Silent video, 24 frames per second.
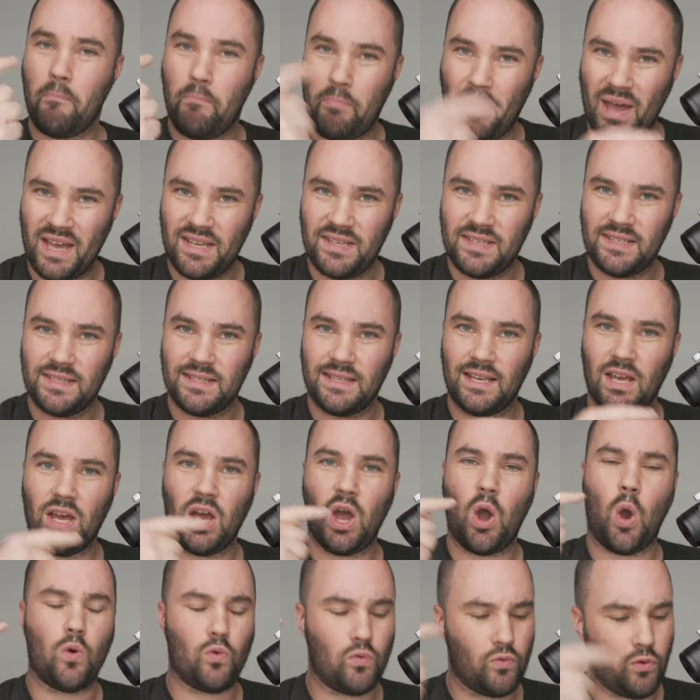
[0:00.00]
best
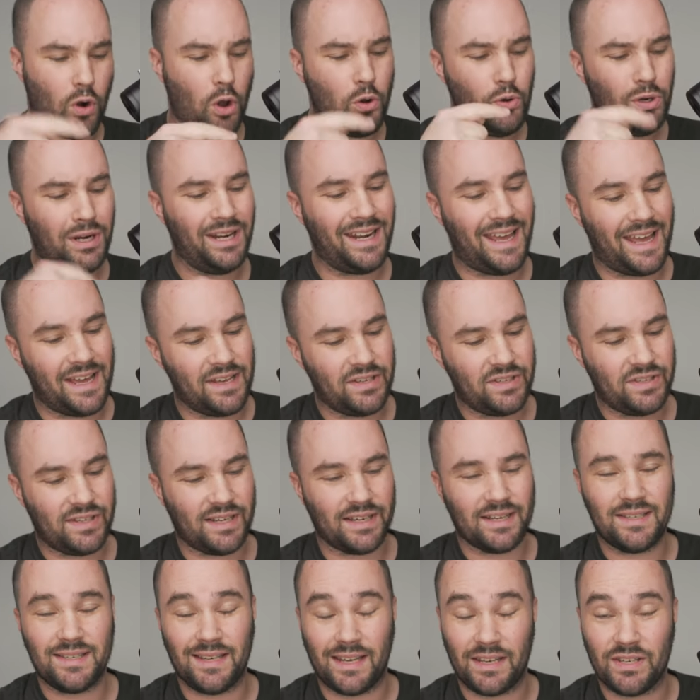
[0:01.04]
Ronin S
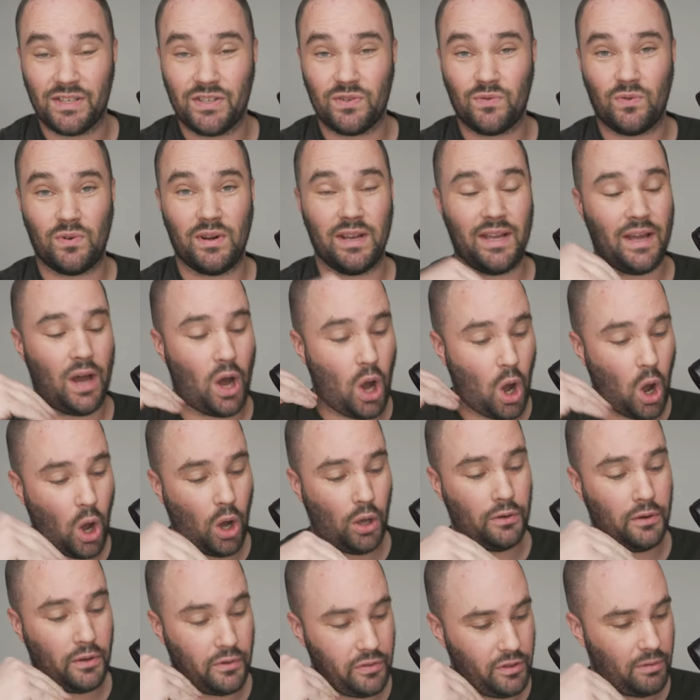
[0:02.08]
accessory
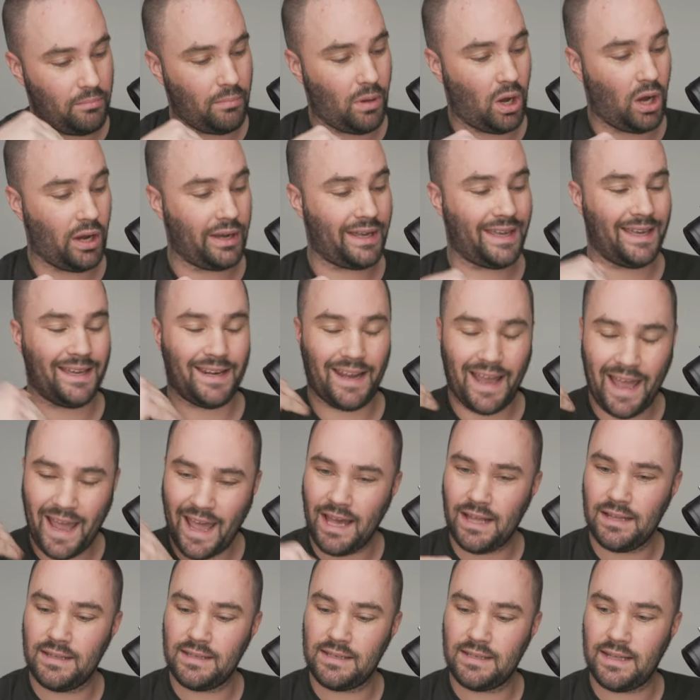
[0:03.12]
on the market,
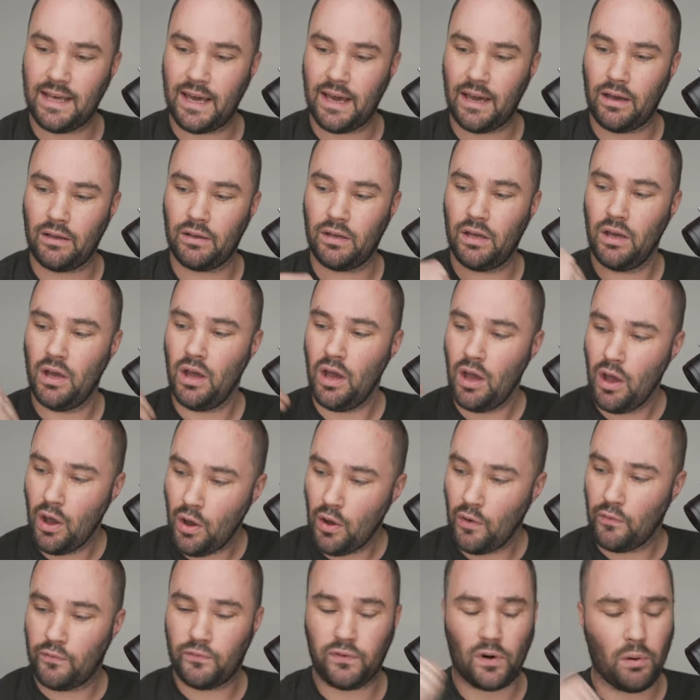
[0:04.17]
hands down,
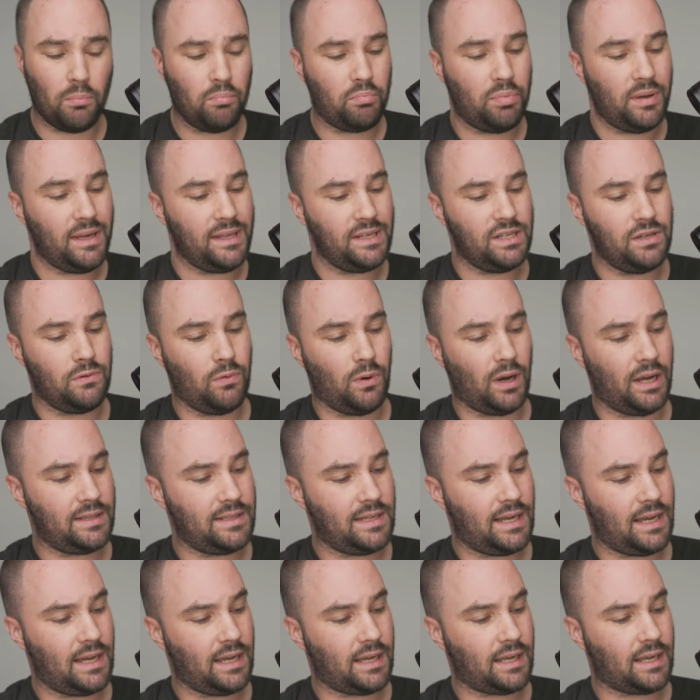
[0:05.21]
from PGY
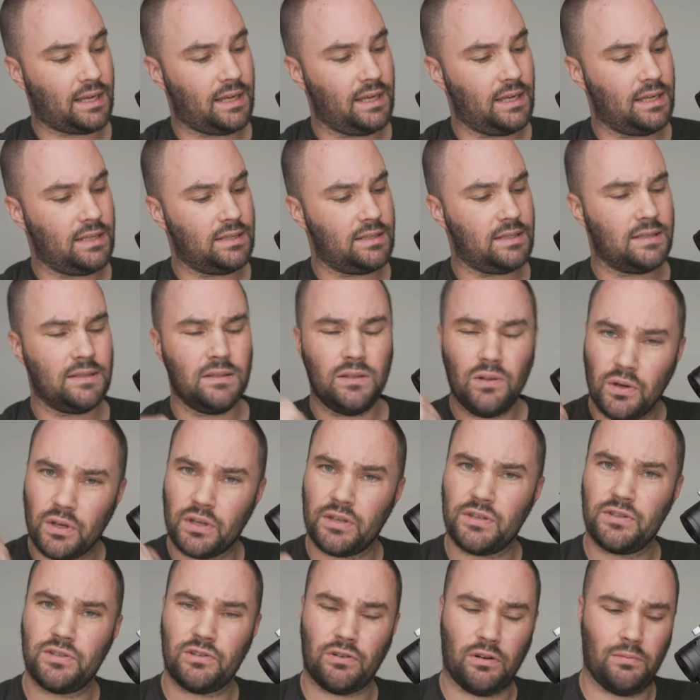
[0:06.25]
Tech. It's not
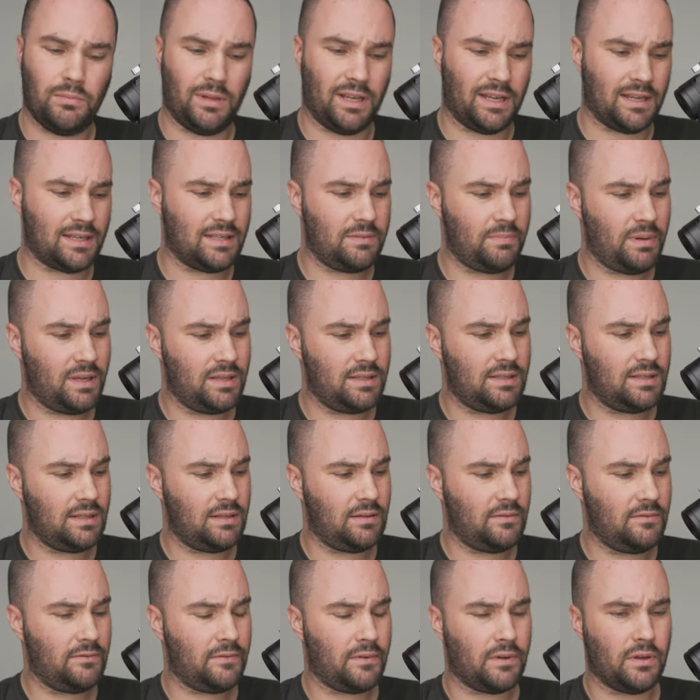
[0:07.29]
extremely
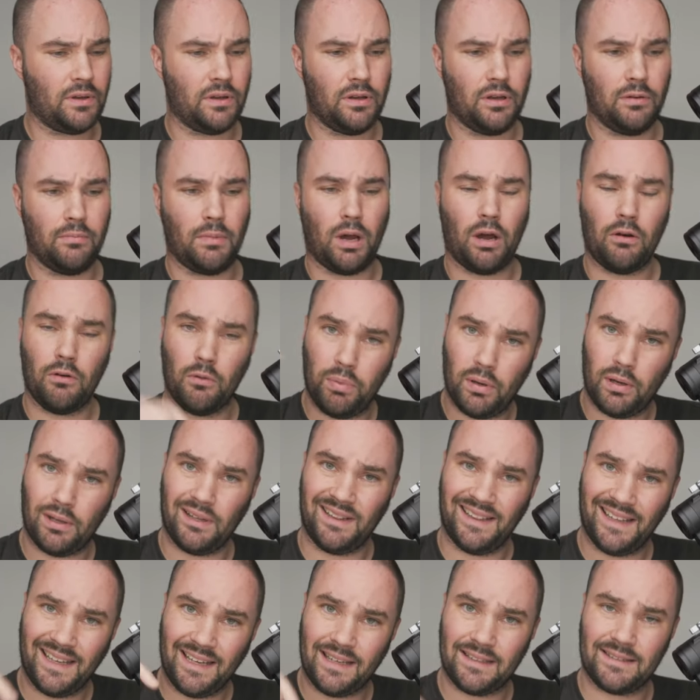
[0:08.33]
expensive. I will put a
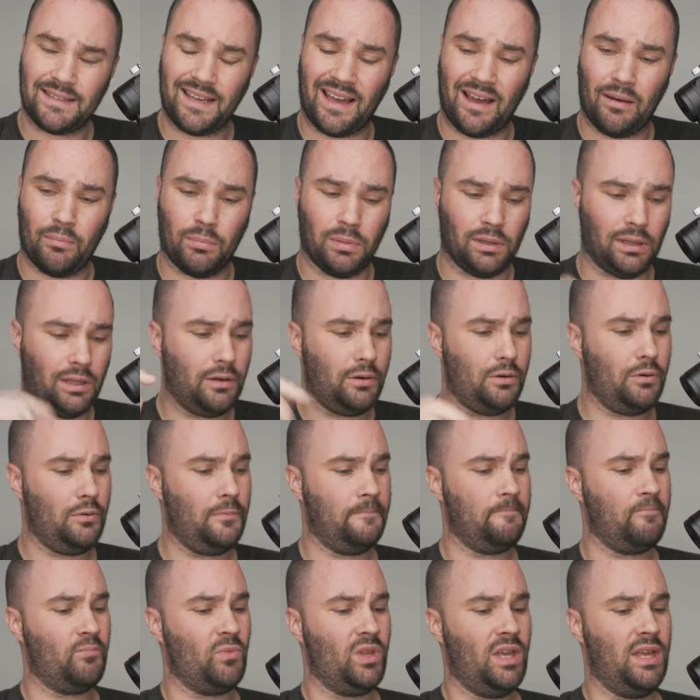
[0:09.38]
link down
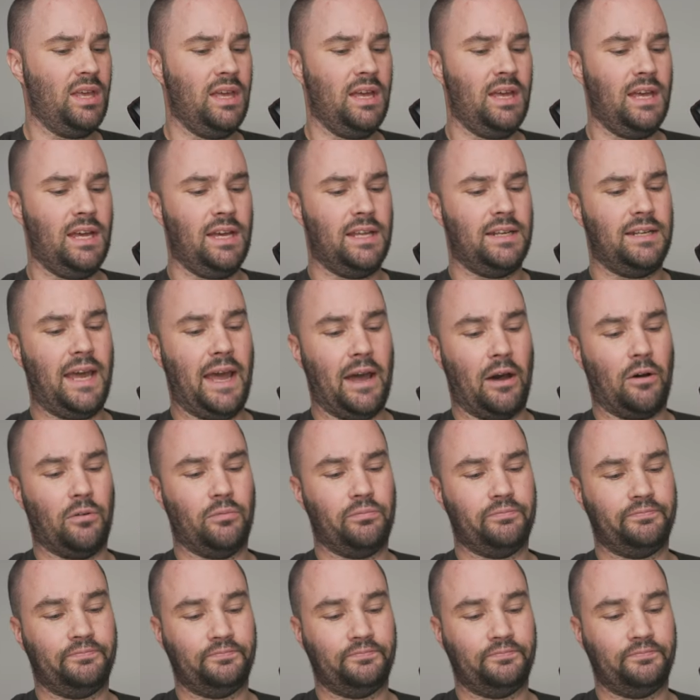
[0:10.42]
below. Now,